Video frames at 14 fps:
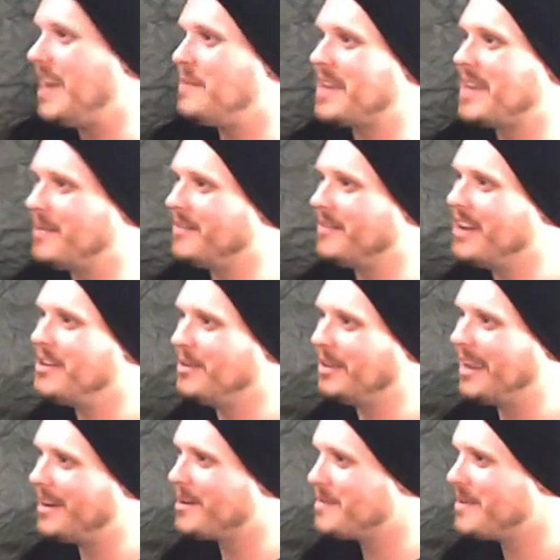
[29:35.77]
it became a venue
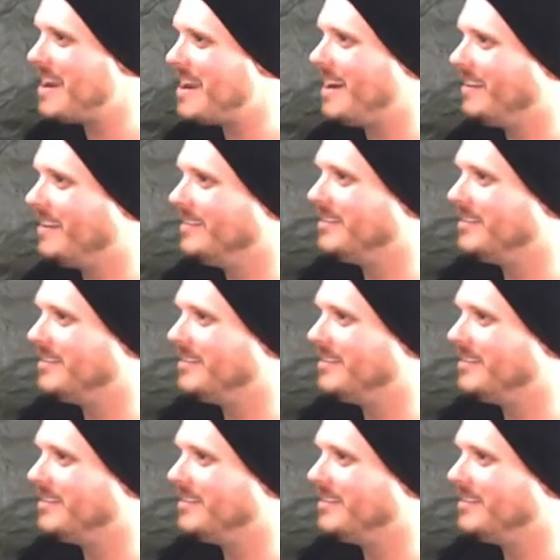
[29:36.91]
later, but it